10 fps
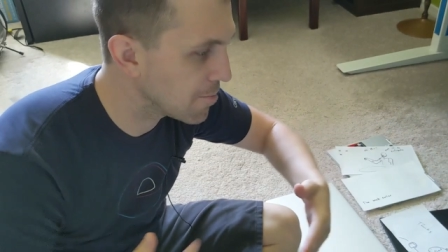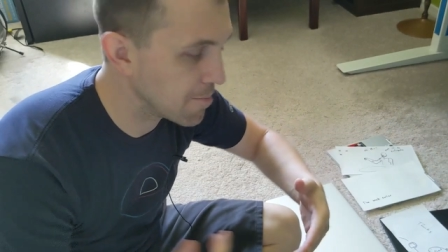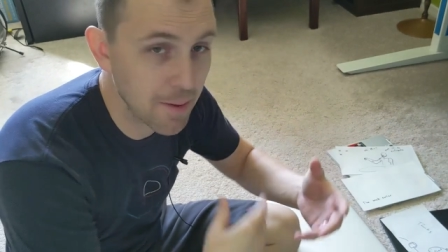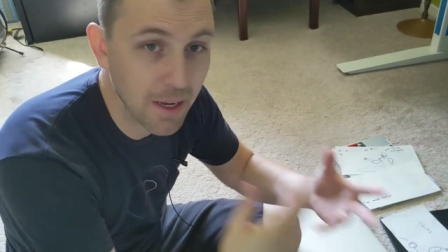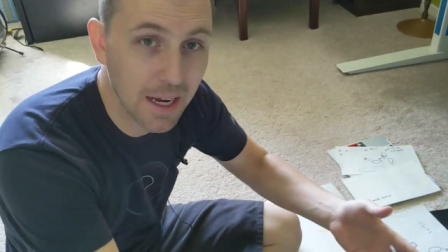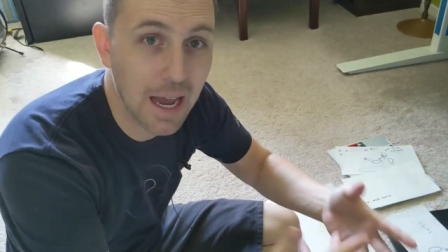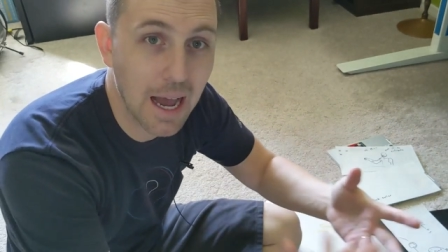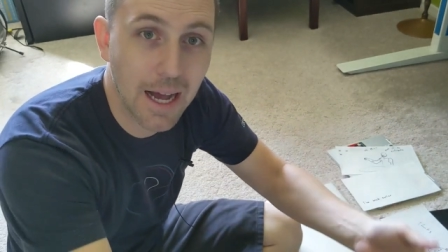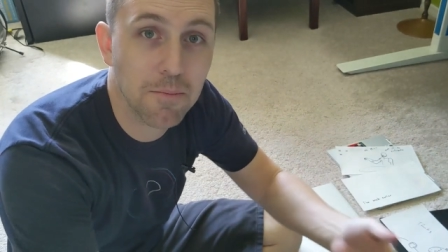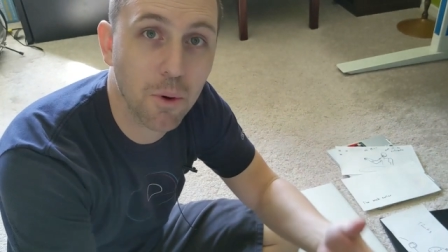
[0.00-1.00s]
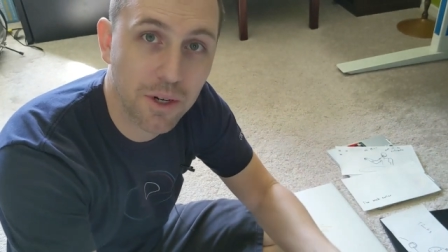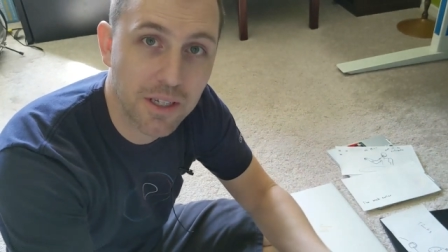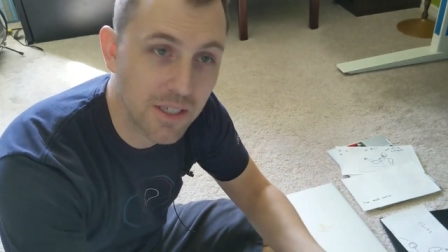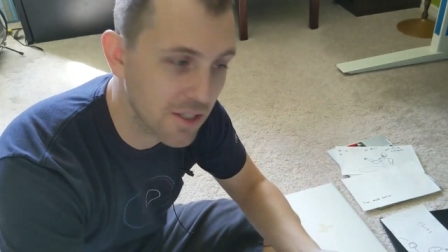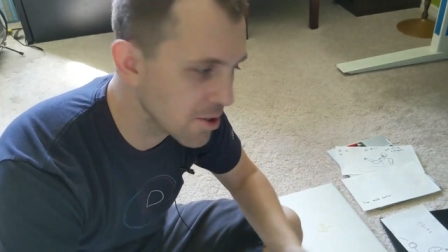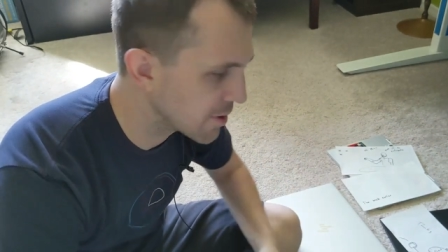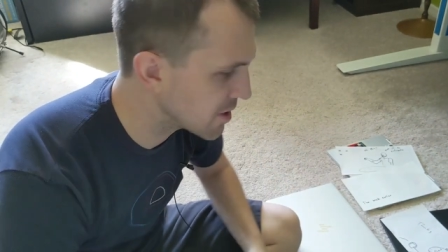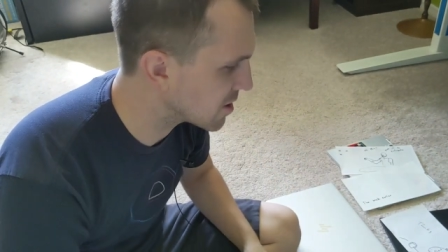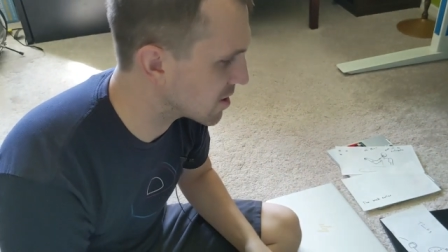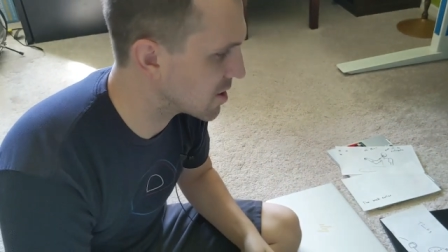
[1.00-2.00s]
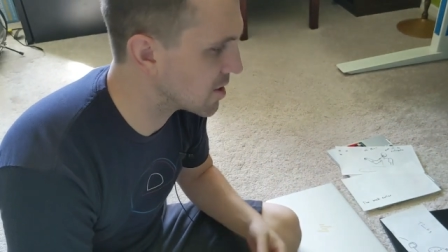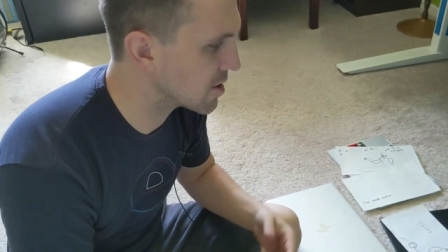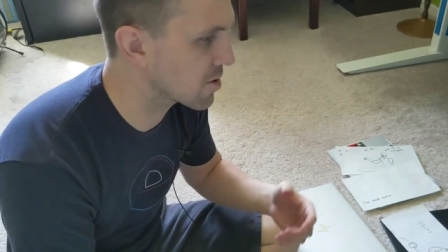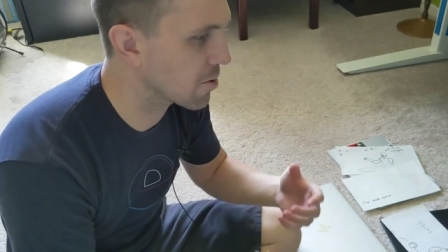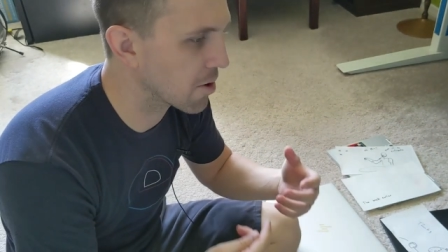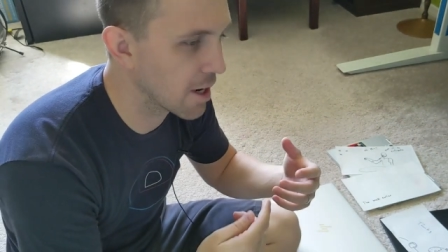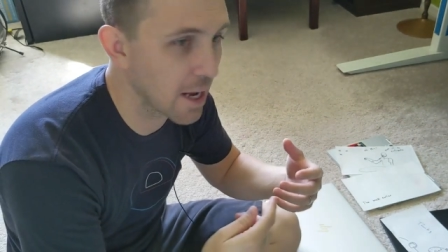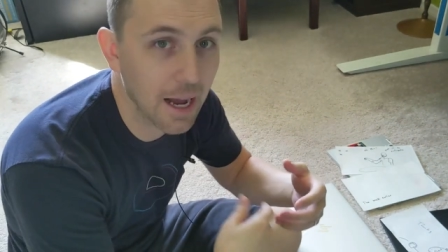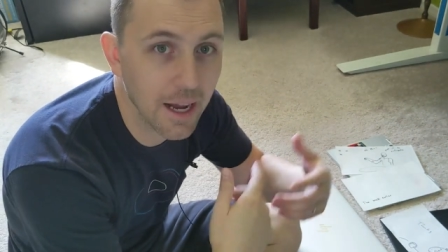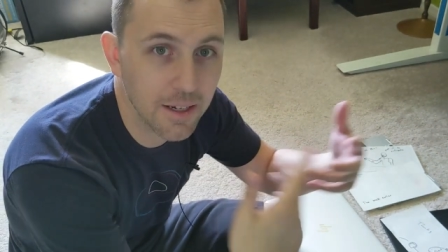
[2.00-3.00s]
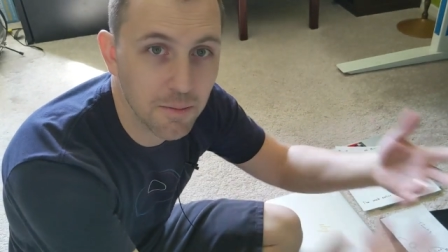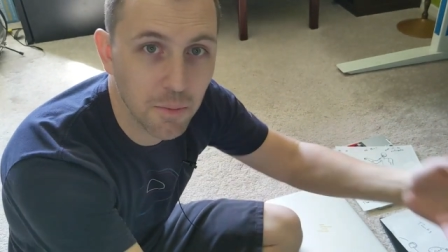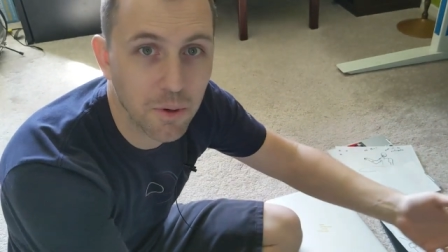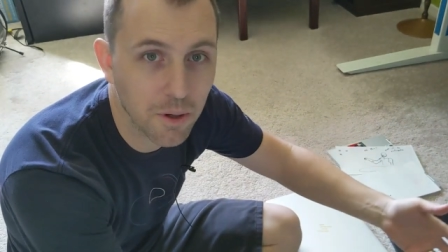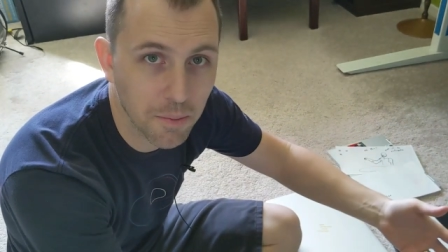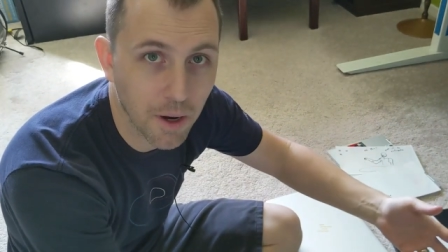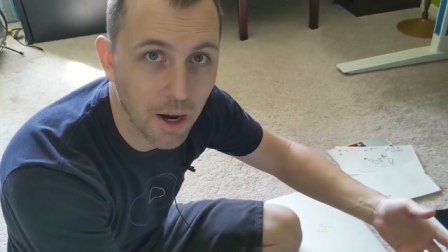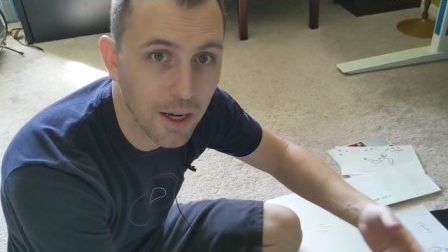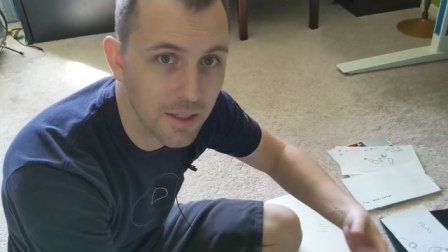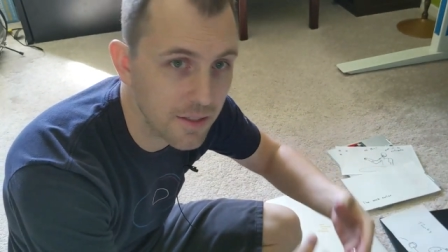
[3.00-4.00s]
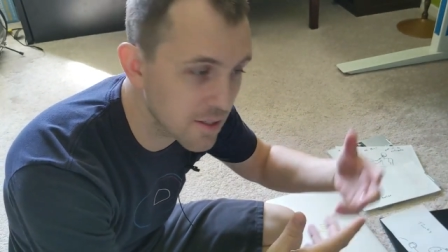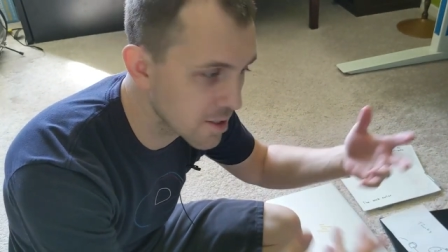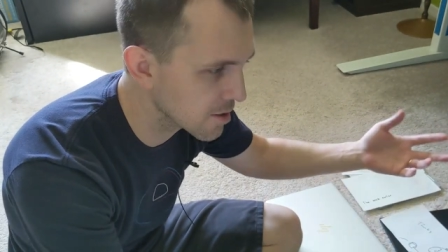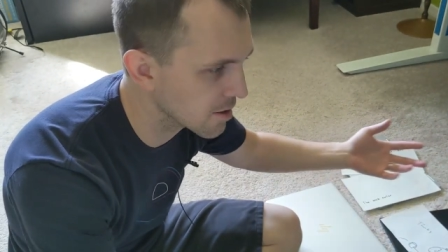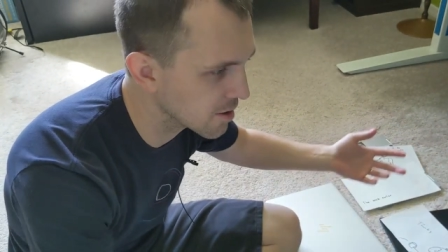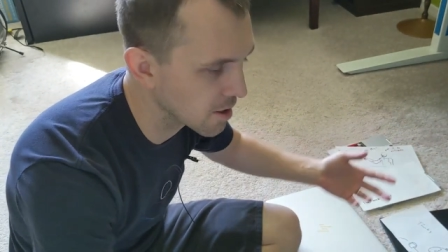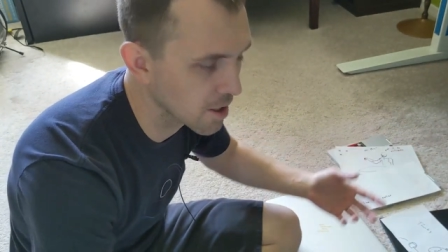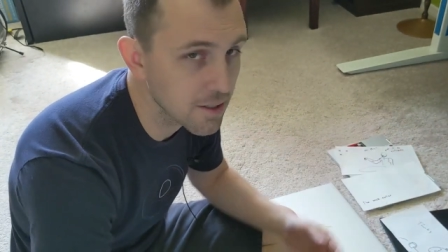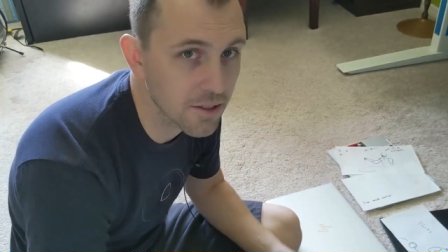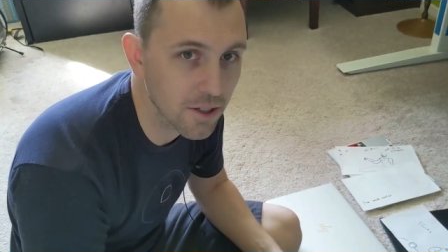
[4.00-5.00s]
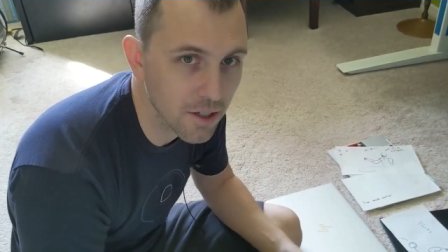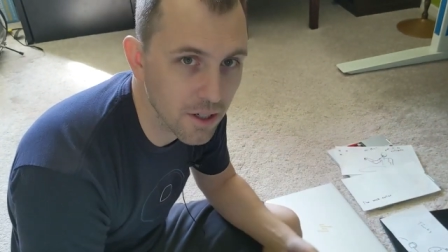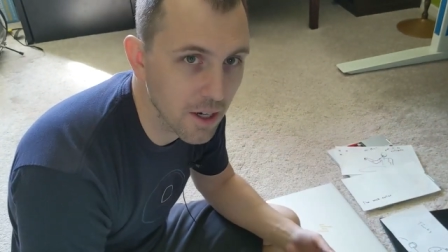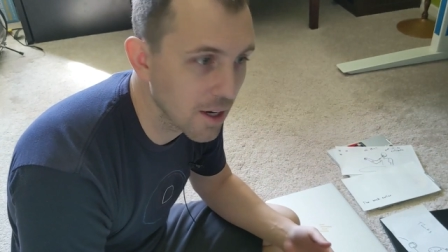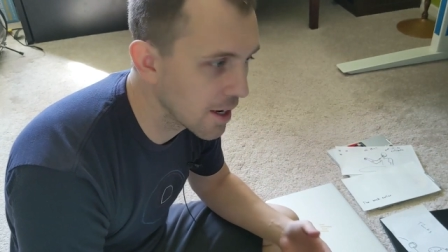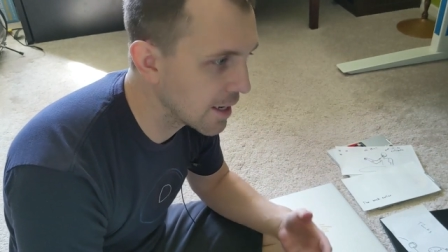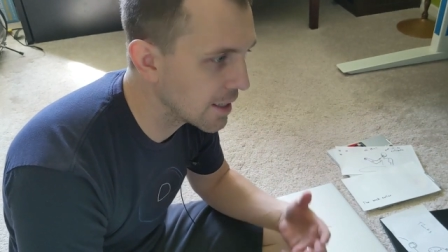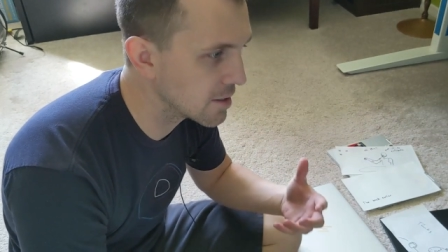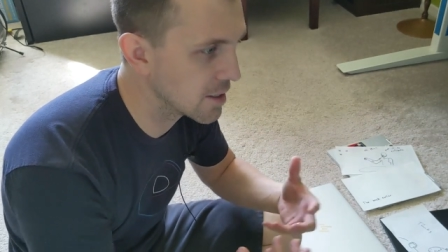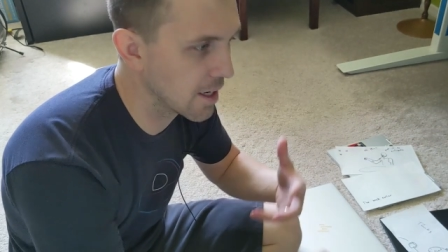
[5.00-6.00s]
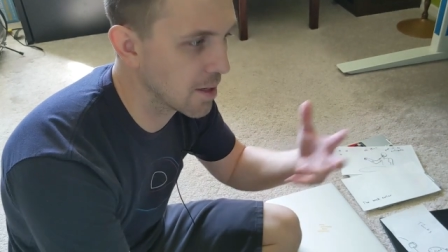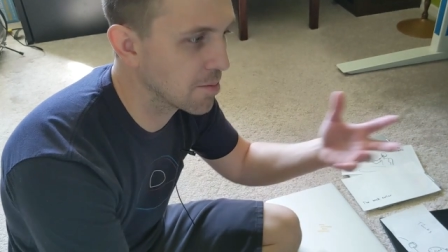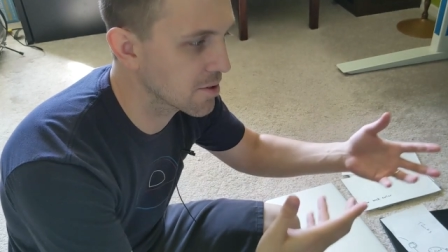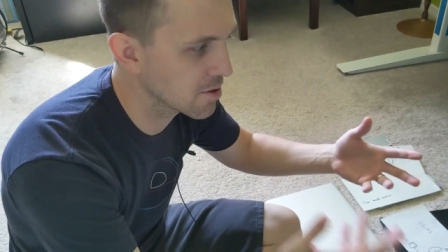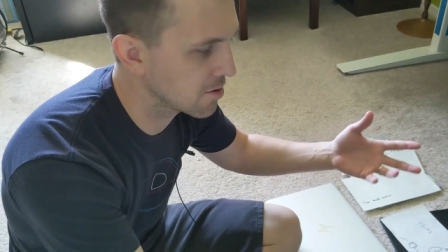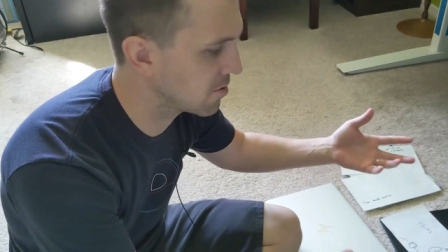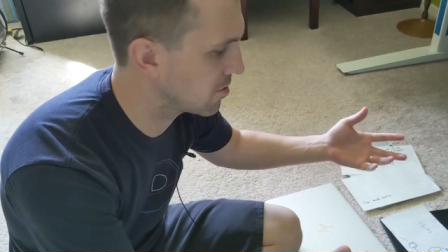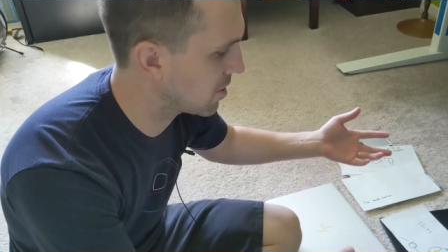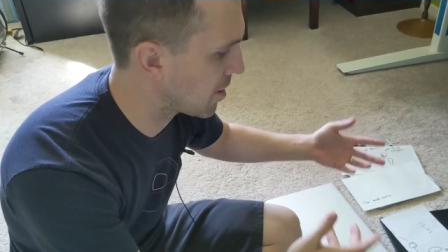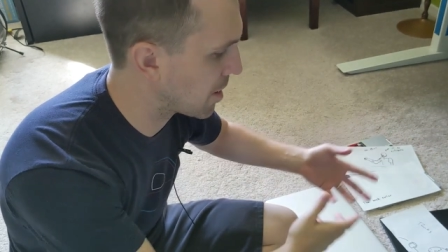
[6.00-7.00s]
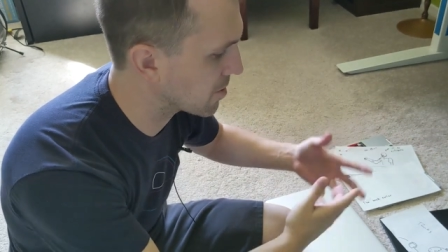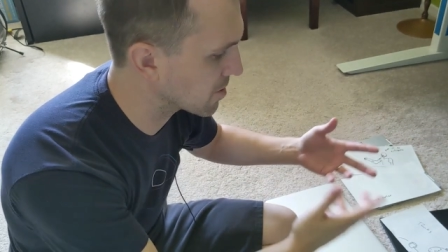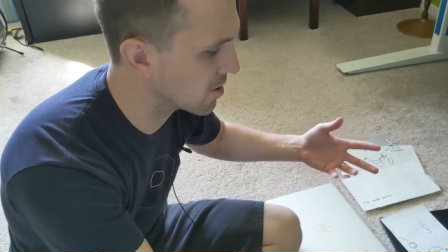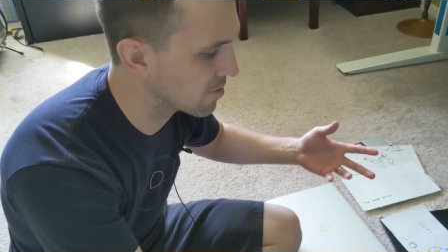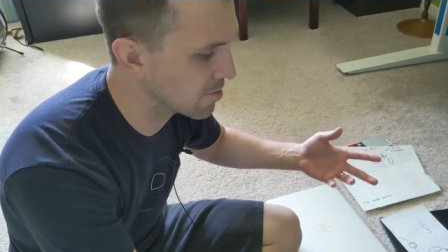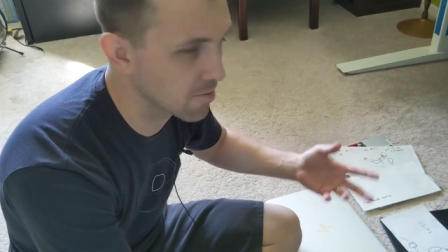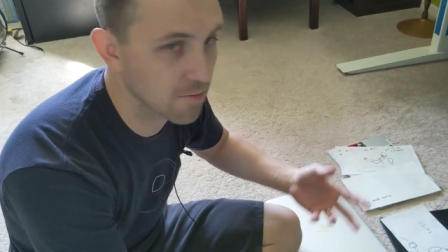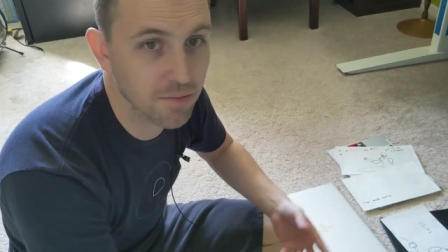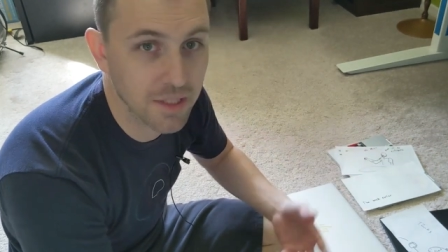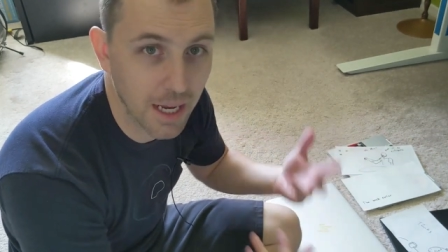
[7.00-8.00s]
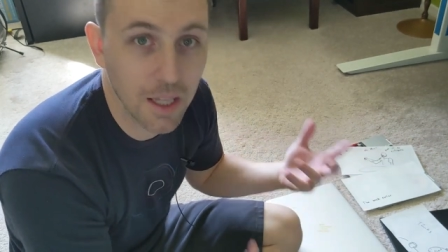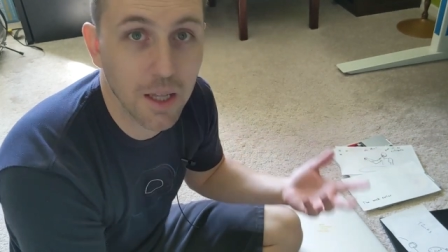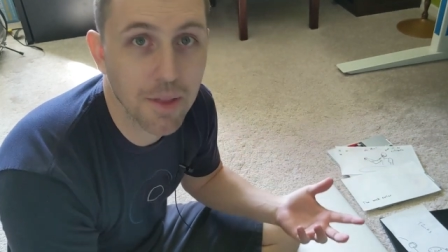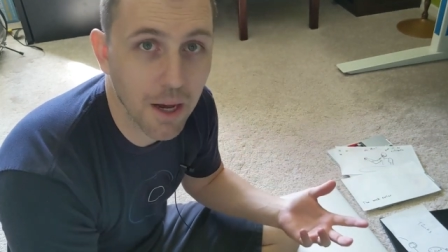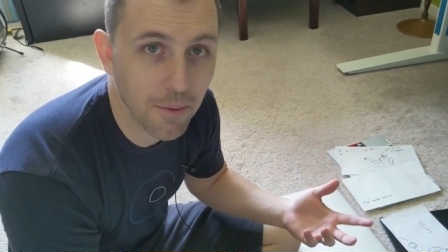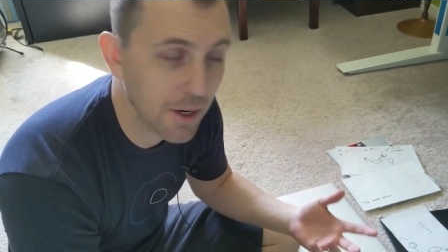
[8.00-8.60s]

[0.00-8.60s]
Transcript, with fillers: maybe I add more EC2 instances or I add more pods to the cluster and, and able to I'm able to scale up that